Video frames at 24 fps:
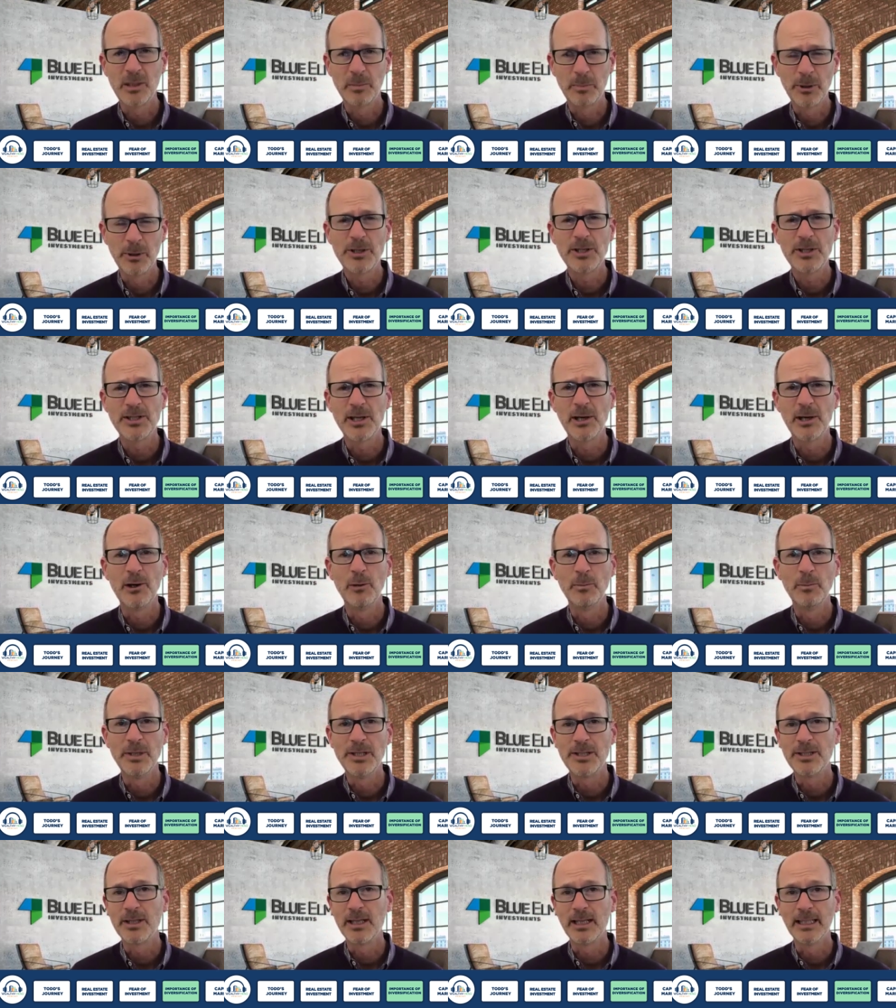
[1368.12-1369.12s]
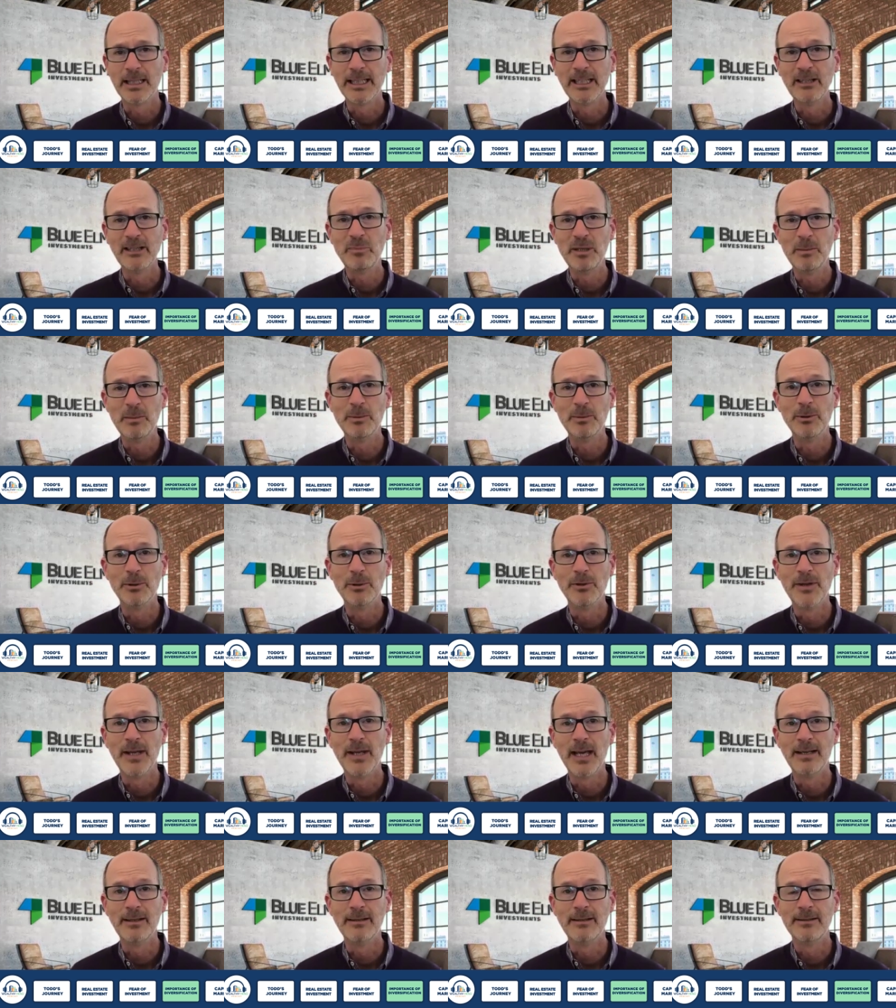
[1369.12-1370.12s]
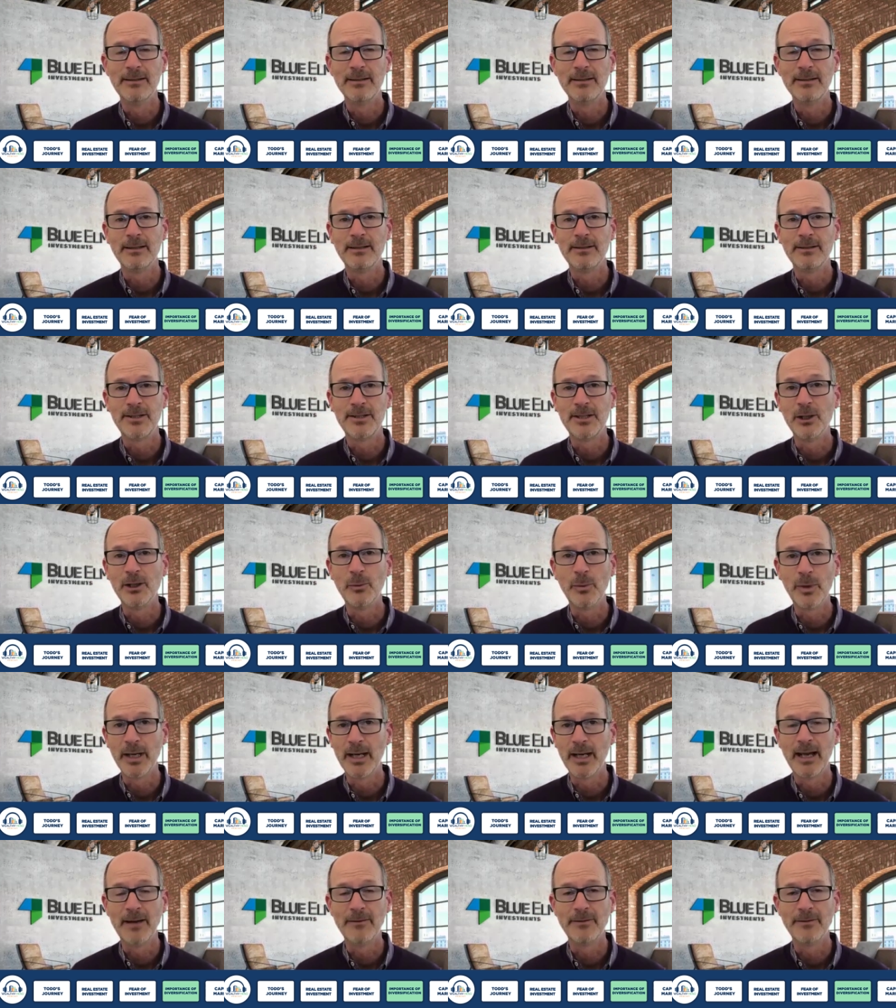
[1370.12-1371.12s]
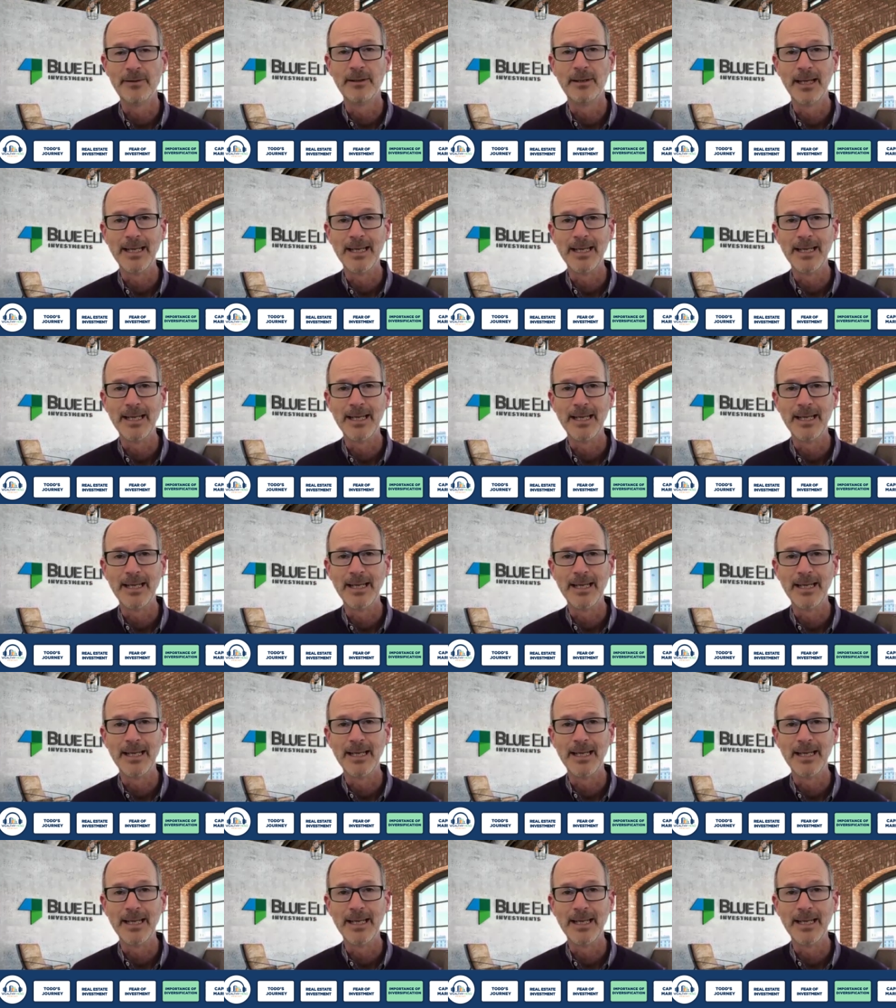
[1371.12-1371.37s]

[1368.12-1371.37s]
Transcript: to purchase a home, it's going to leave people that uh, still want to have